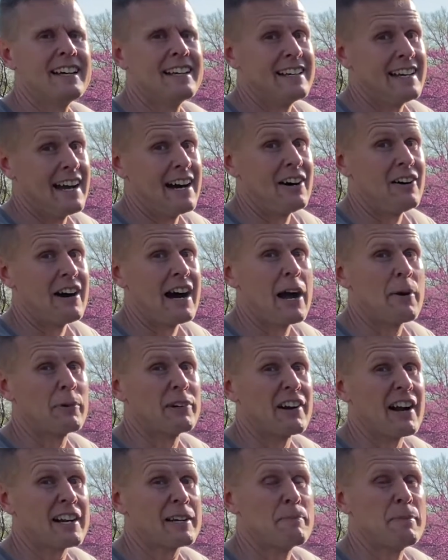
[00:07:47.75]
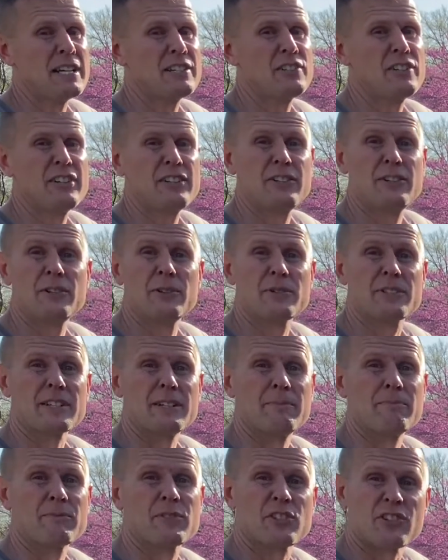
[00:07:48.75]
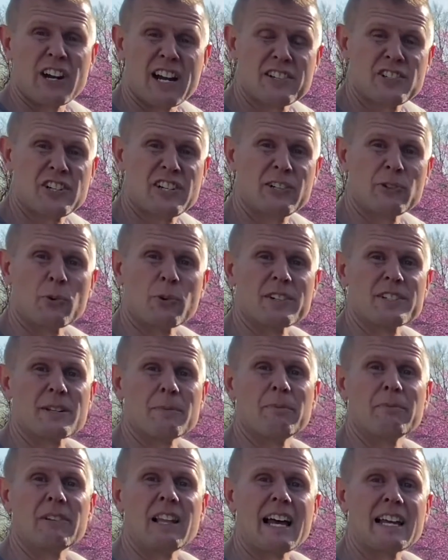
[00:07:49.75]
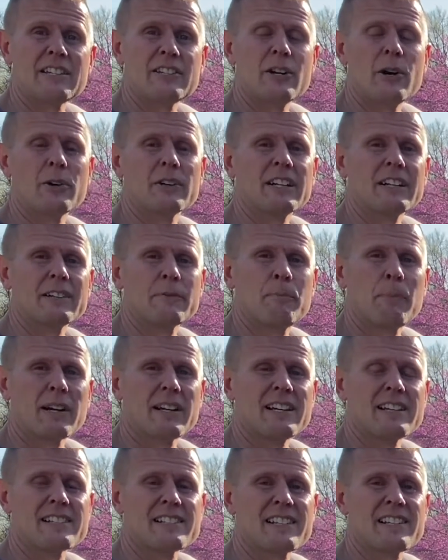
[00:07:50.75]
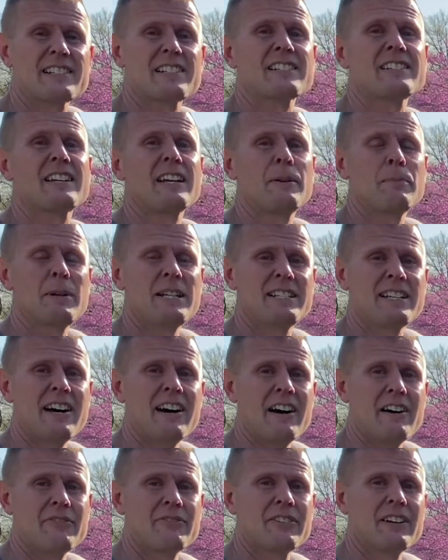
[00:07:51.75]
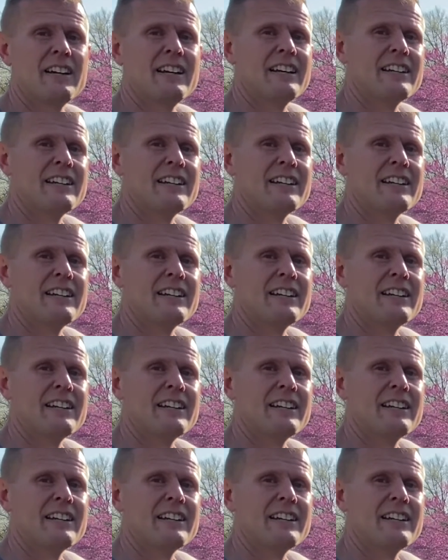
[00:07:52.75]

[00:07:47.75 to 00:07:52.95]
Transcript: Now, I would recommend that you do some stretching or some light yoga because this is gonna be tough.